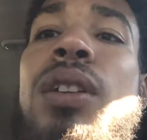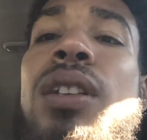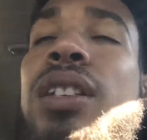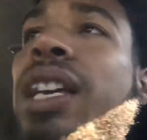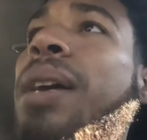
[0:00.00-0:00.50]

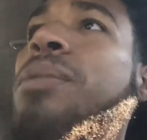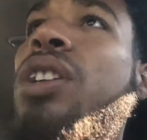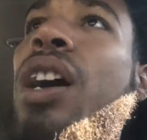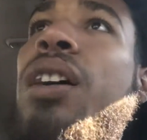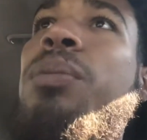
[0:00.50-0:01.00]
The same
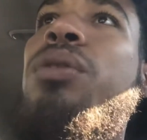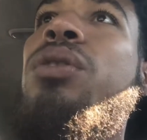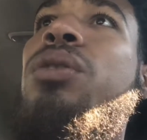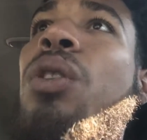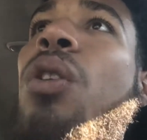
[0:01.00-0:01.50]
jobs
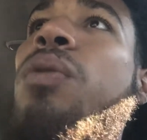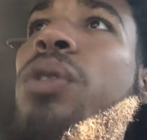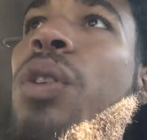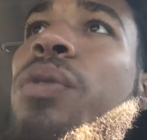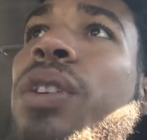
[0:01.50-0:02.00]
over
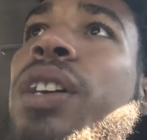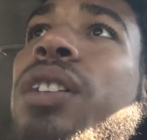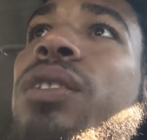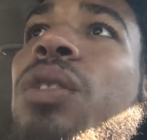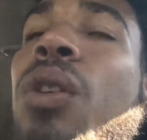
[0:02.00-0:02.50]
and over
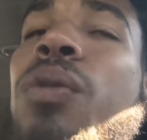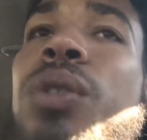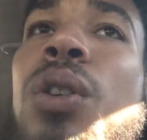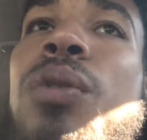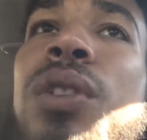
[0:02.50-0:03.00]
again, over
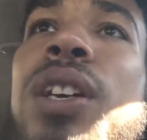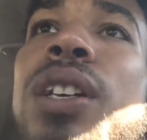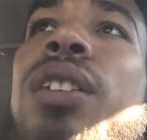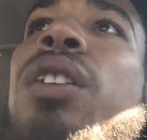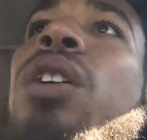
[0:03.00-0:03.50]
and over
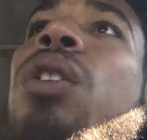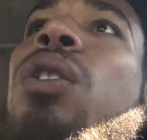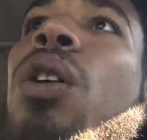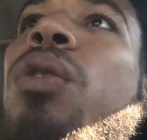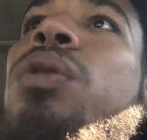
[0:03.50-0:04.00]
again,
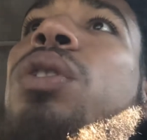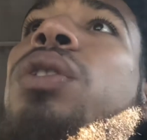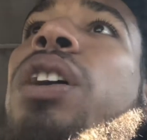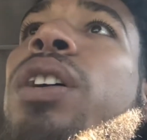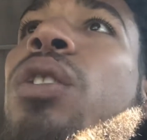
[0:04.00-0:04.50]
over
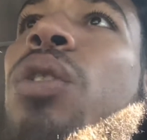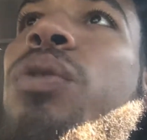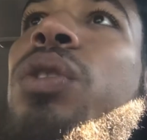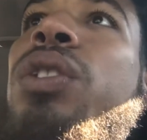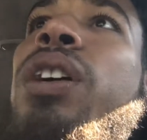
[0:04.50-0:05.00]
and
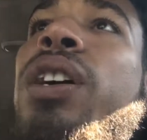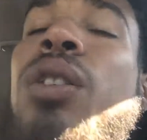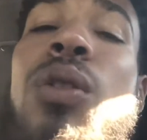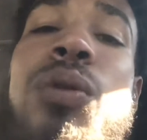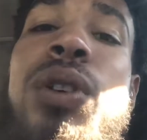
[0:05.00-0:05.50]
over
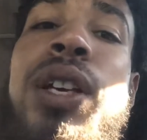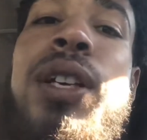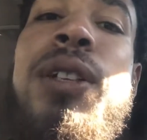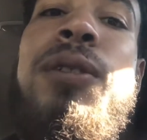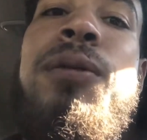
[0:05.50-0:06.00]
and over
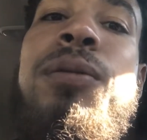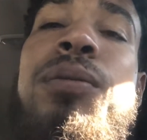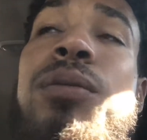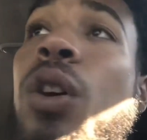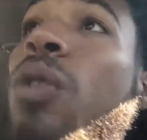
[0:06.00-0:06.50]
again,
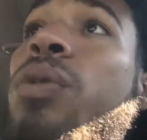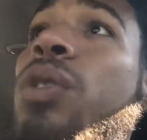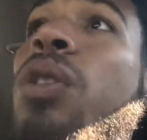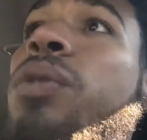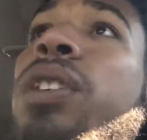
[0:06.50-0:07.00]
over
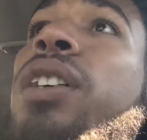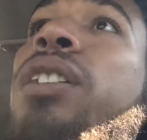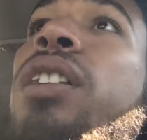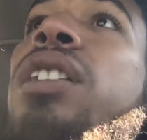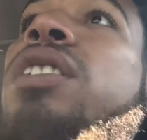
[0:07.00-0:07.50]
and over again.
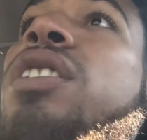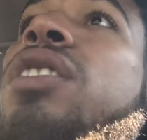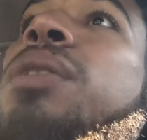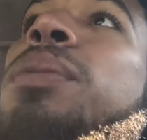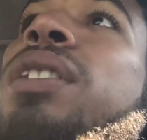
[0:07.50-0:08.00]
And it's just
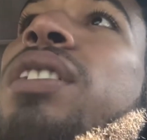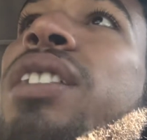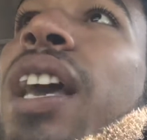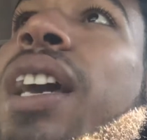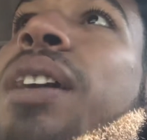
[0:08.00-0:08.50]
going to be the
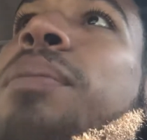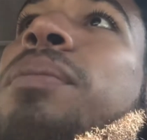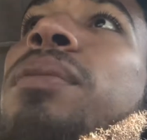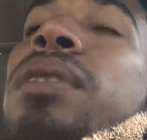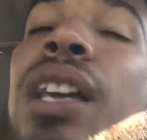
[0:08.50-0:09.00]
same
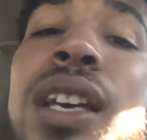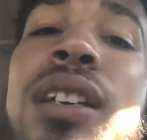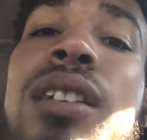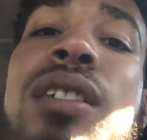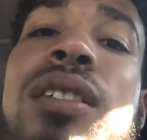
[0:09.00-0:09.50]
thing
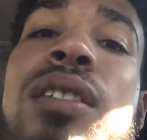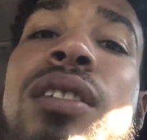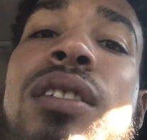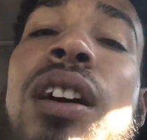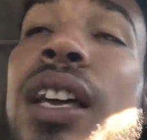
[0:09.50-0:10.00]

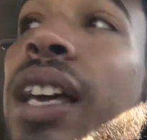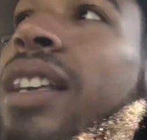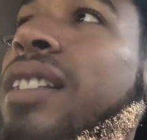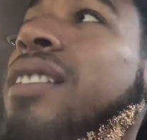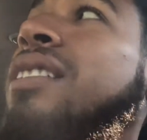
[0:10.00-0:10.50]

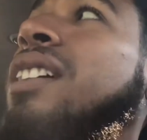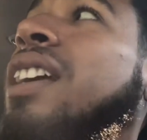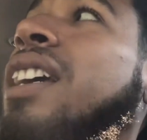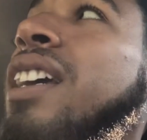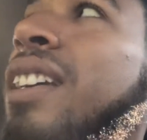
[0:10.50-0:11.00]
again
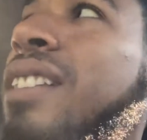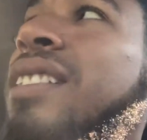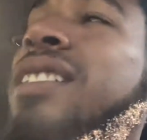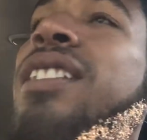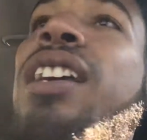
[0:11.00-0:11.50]
and again
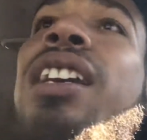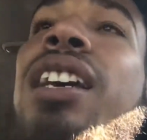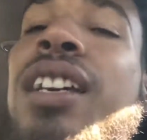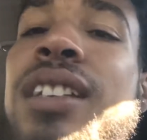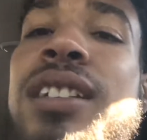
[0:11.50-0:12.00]
and
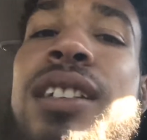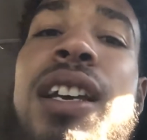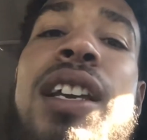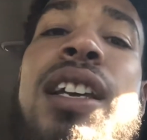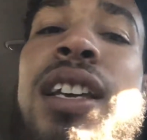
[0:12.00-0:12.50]
again
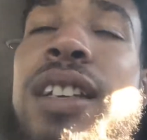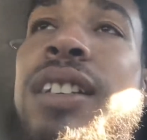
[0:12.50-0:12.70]
and again